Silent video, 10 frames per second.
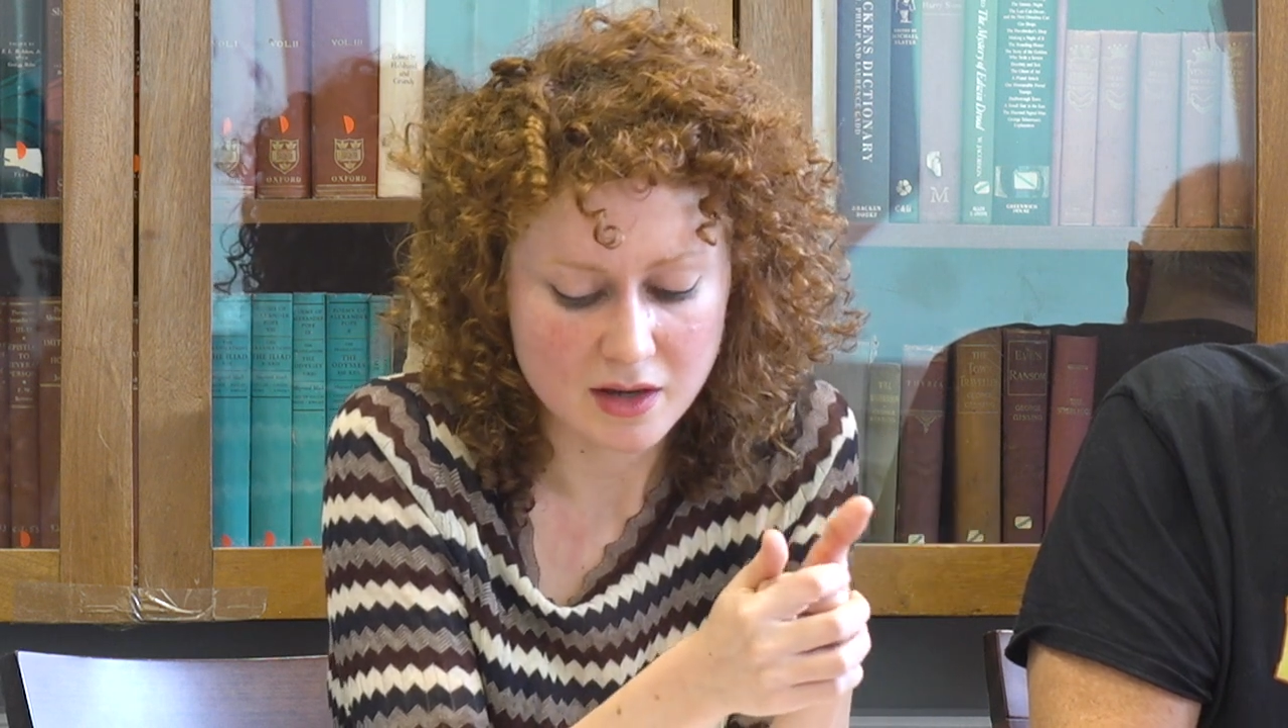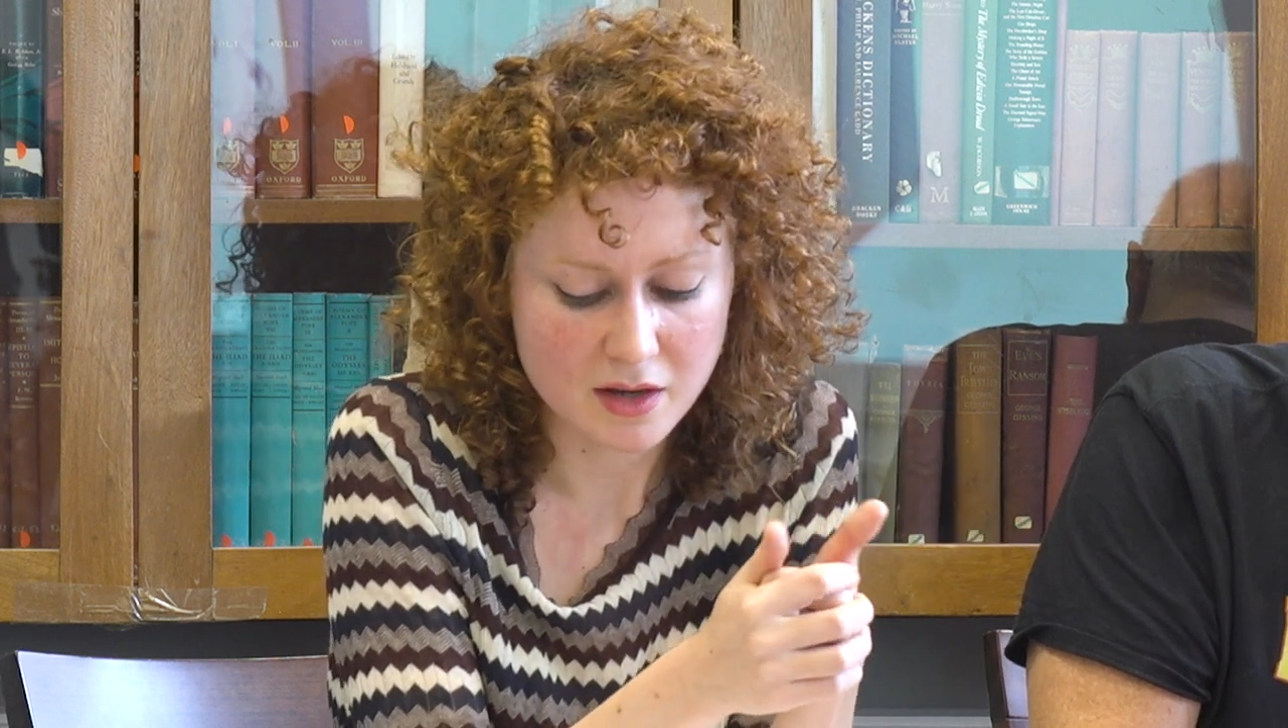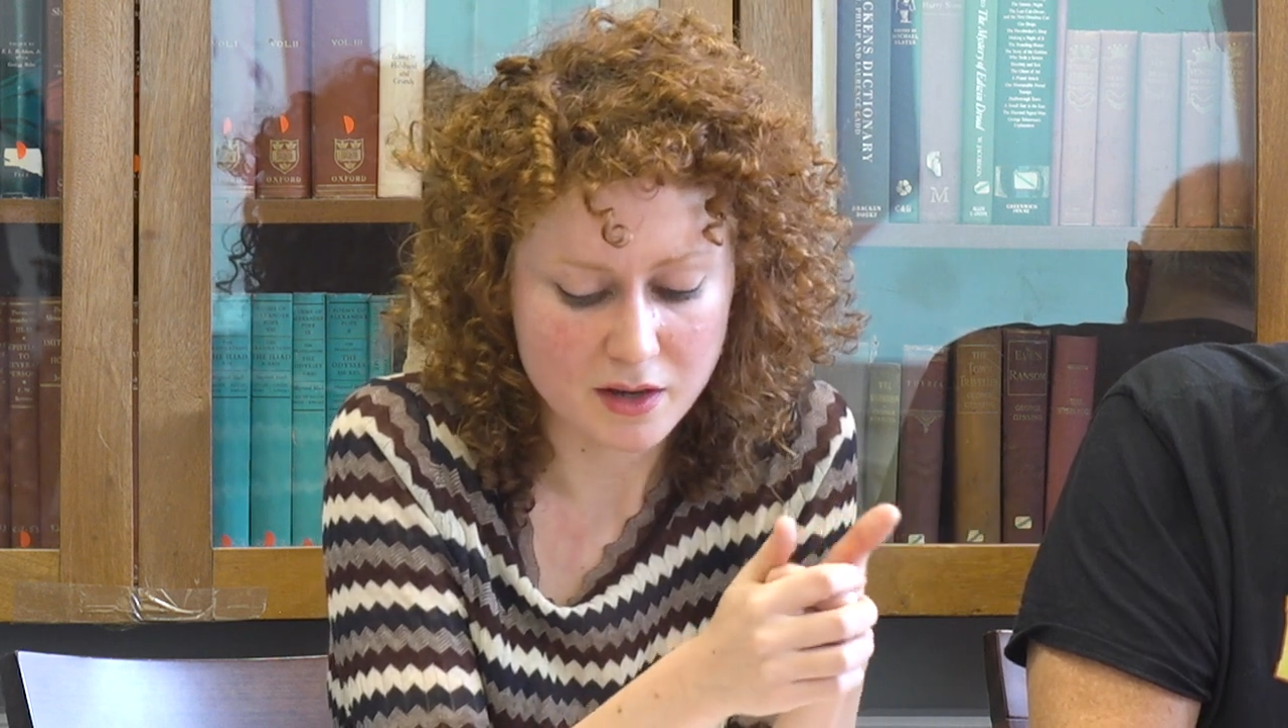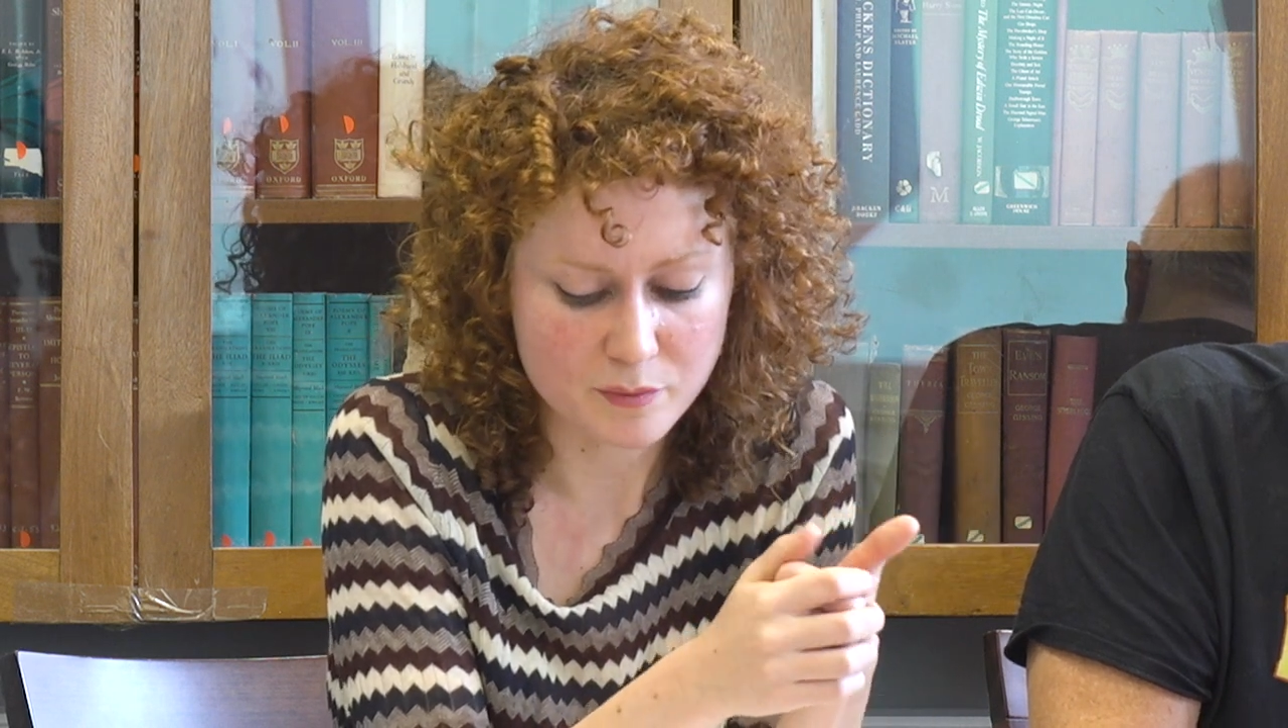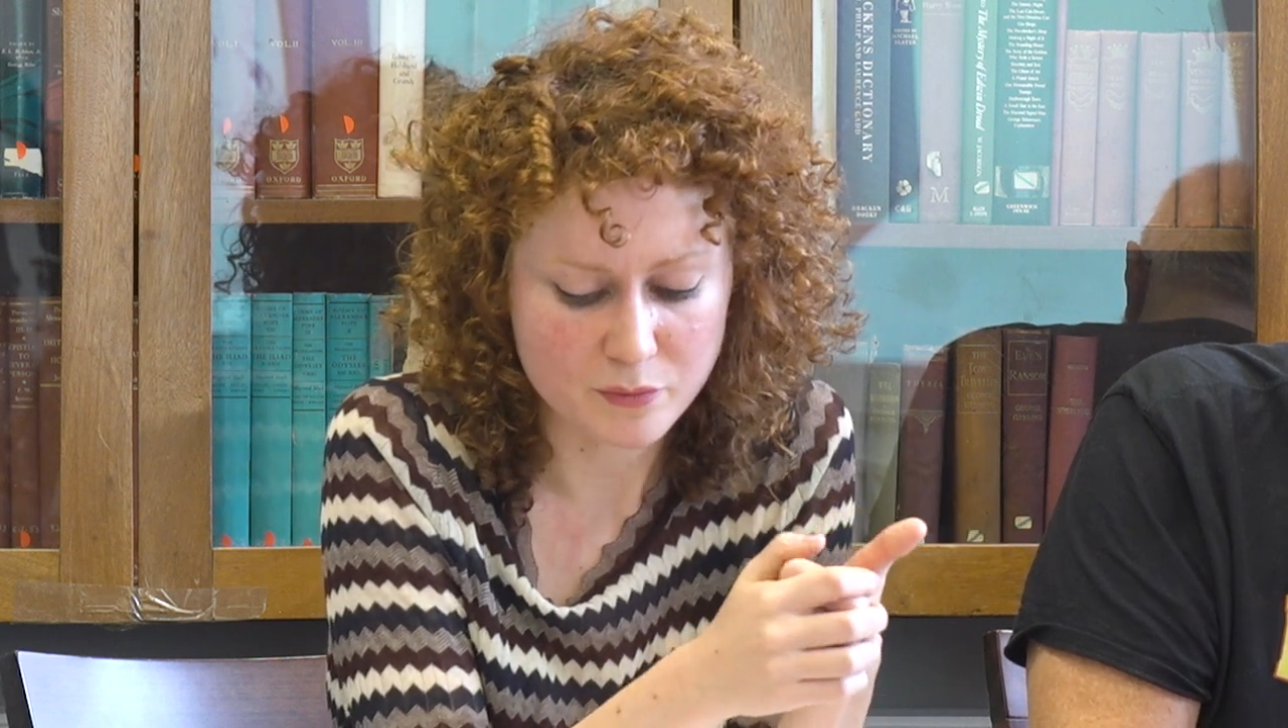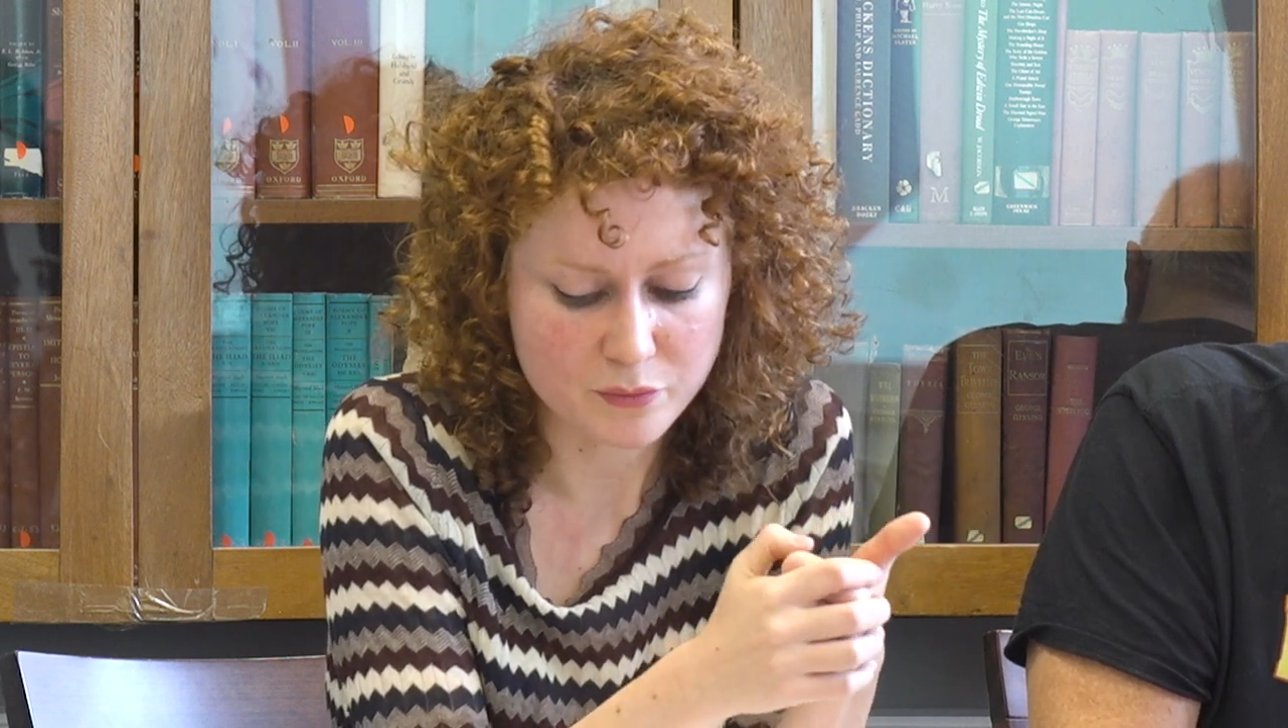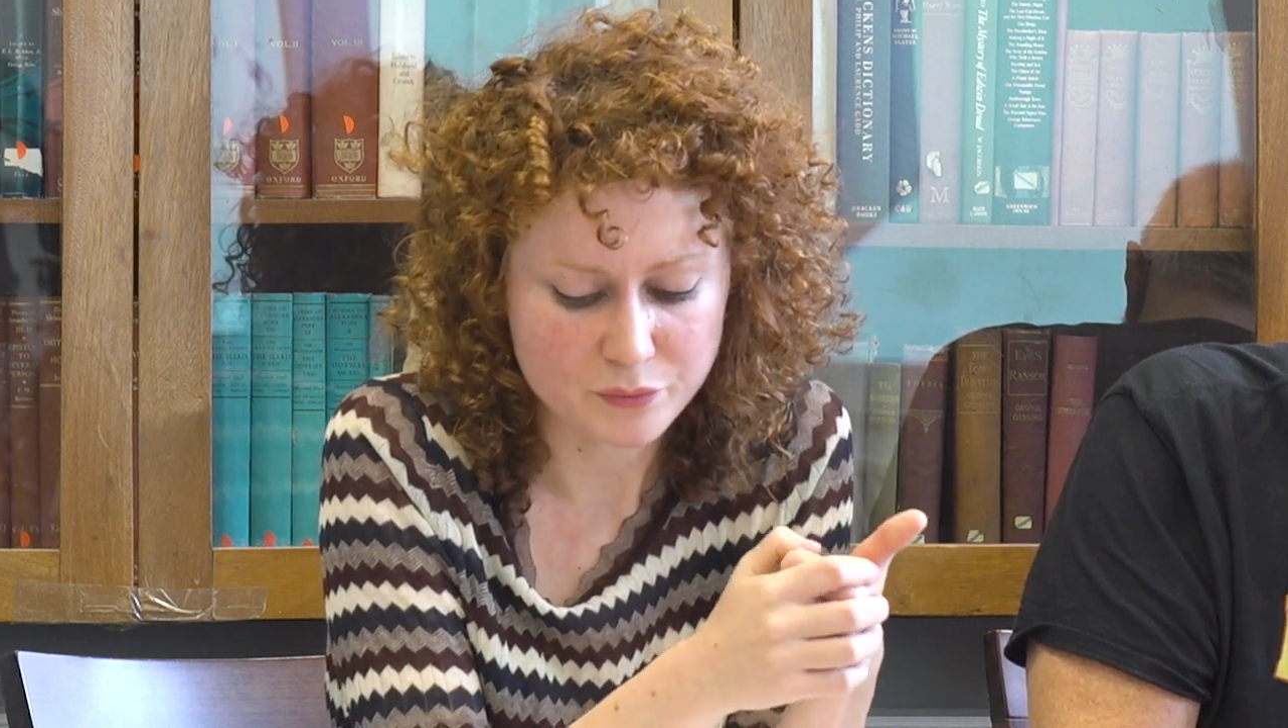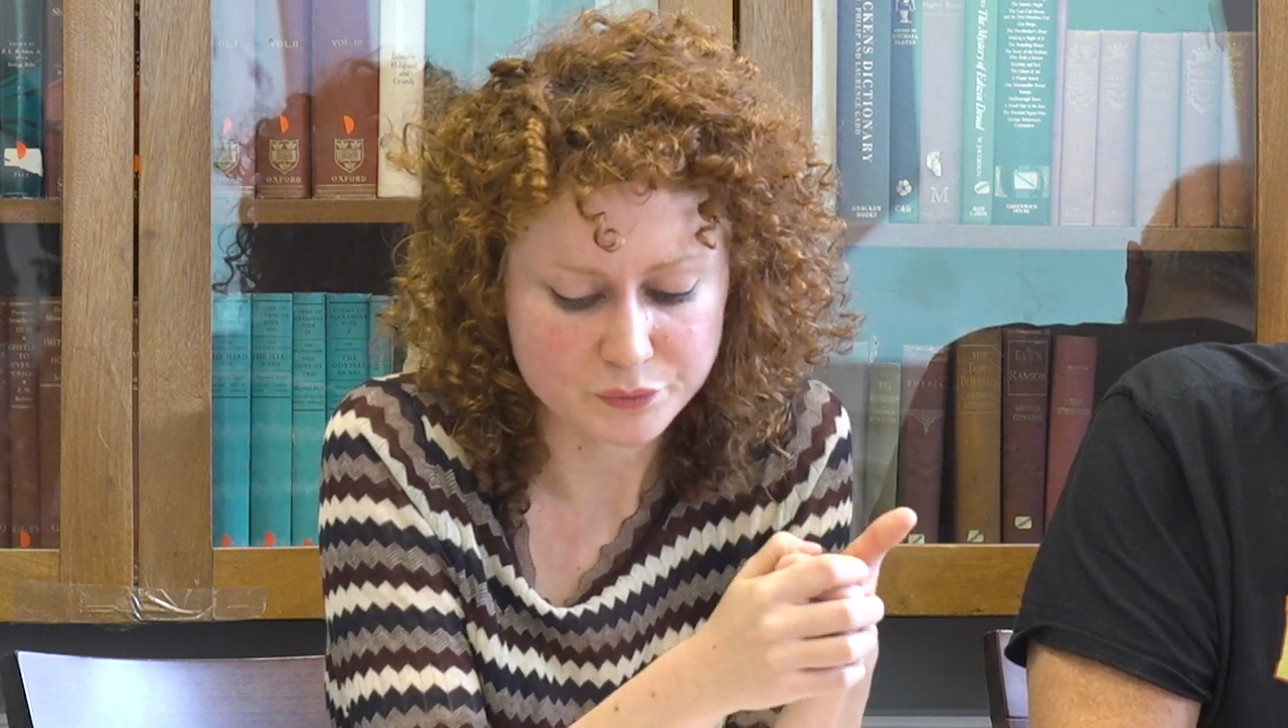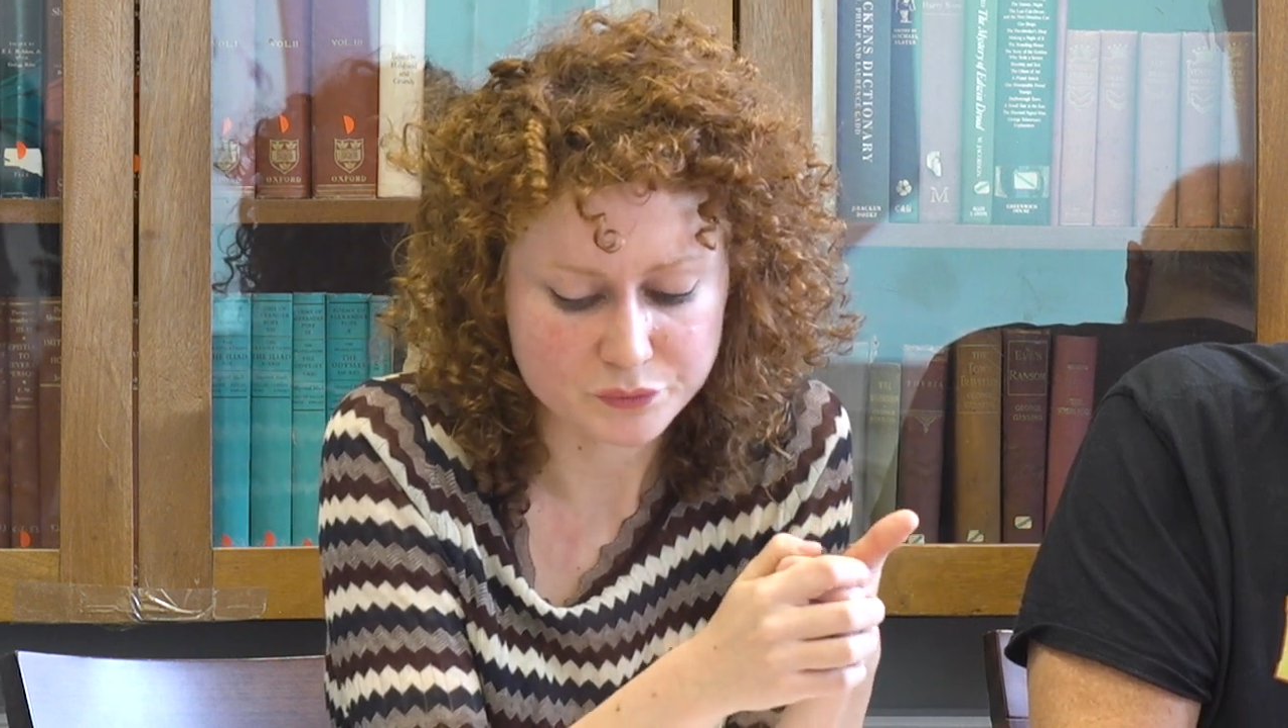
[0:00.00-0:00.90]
Um,